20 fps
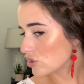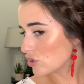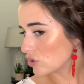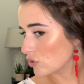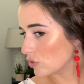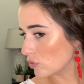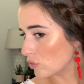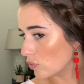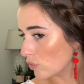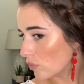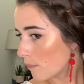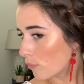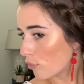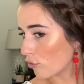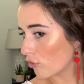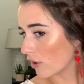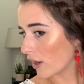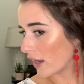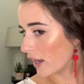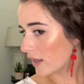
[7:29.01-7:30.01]
to
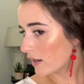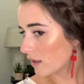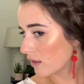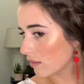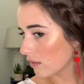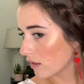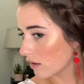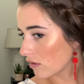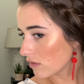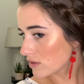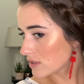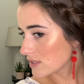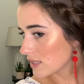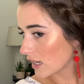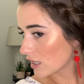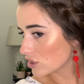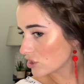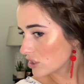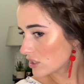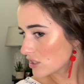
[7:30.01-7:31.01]
braid a little
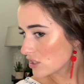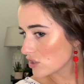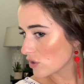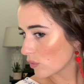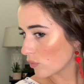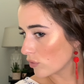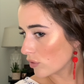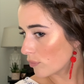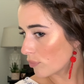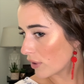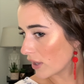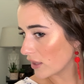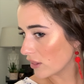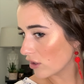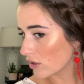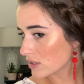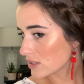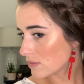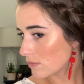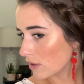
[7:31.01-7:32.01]
section so the braid
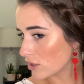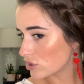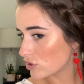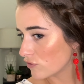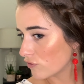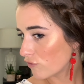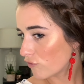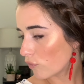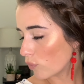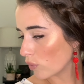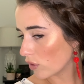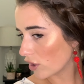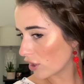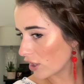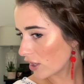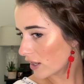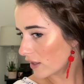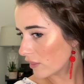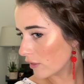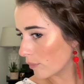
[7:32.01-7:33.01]
looks much fuller
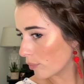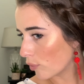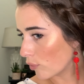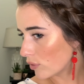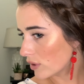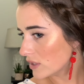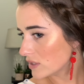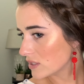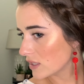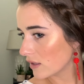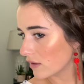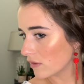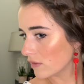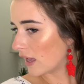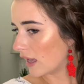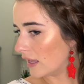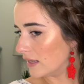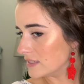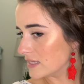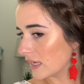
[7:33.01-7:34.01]
in the ponytail.
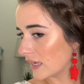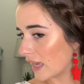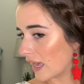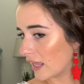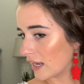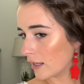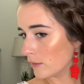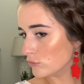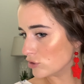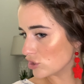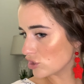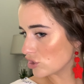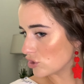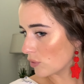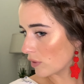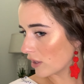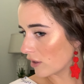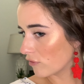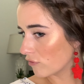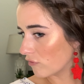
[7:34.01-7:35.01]
And again, I'm just
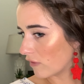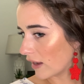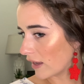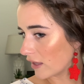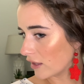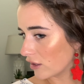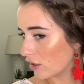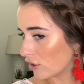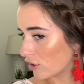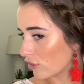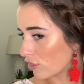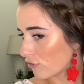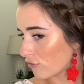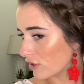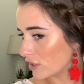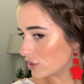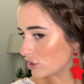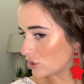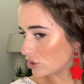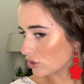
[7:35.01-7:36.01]
doing a regular
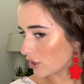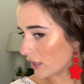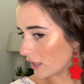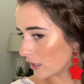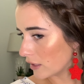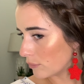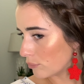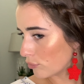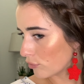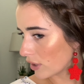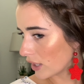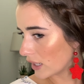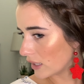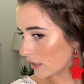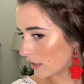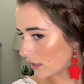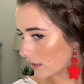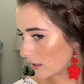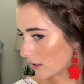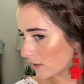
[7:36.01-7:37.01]
3-stranded braid
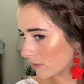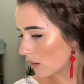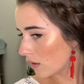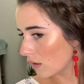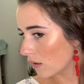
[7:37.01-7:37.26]
here.